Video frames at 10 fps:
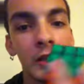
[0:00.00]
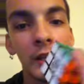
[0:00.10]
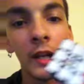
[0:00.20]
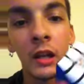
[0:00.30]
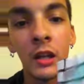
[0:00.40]

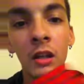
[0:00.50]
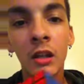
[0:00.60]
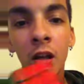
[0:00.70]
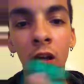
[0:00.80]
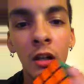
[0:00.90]
yeah.
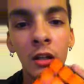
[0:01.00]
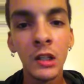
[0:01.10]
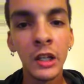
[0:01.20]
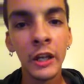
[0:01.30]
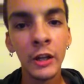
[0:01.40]

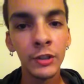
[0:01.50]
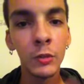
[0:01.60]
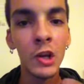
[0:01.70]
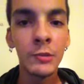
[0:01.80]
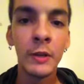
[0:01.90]
And also
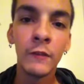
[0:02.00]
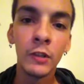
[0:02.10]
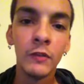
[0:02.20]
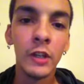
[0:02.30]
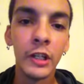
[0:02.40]
watch my
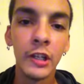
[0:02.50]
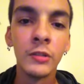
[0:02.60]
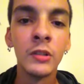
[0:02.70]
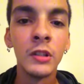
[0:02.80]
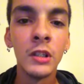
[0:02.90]
first video.
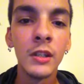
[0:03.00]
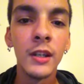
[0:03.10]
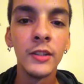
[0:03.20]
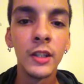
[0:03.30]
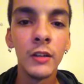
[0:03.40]

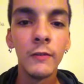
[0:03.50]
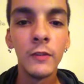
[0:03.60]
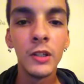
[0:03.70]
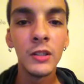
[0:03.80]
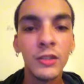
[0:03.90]
It's a
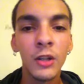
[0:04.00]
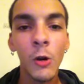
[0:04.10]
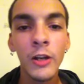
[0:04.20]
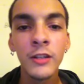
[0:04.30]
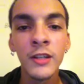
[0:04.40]

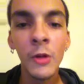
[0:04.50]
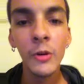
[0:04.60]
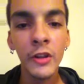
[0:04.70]
Tortoise Town